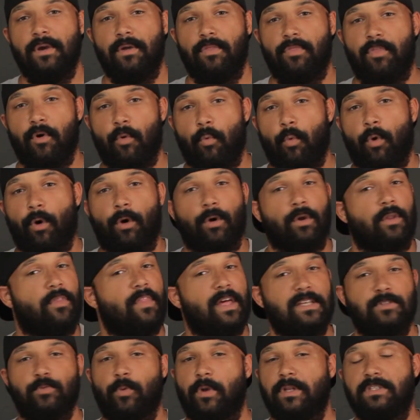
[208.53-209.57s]
the world. And
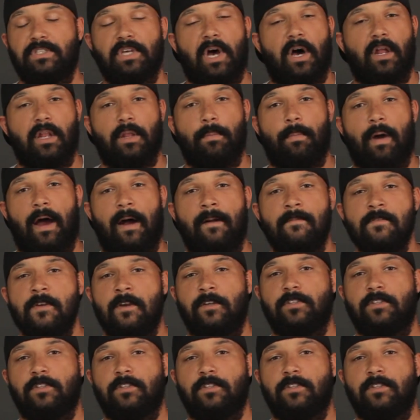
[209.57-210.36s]
that's what it's all about.